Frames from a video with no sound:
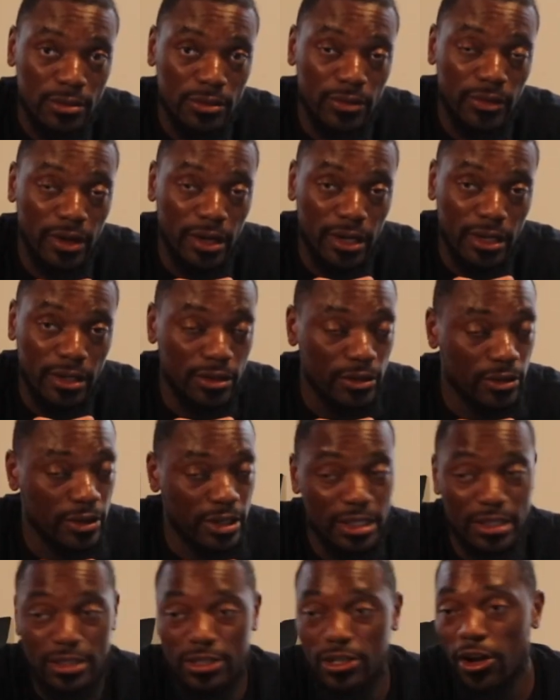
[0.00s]
Right. You don't
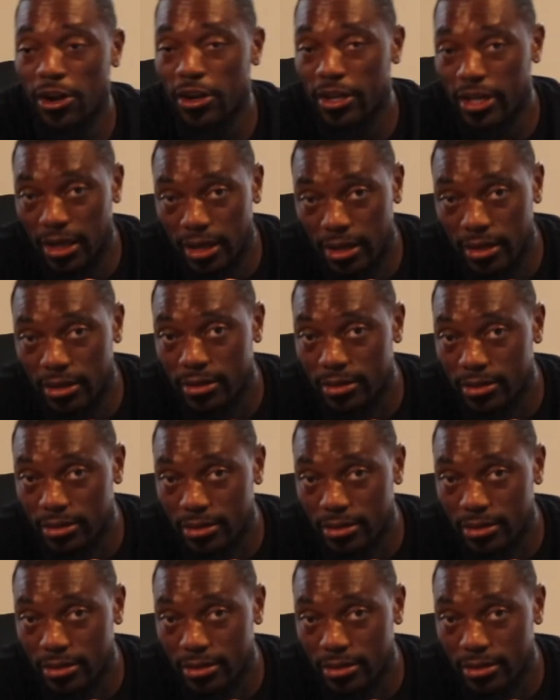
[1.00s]
eat turkey.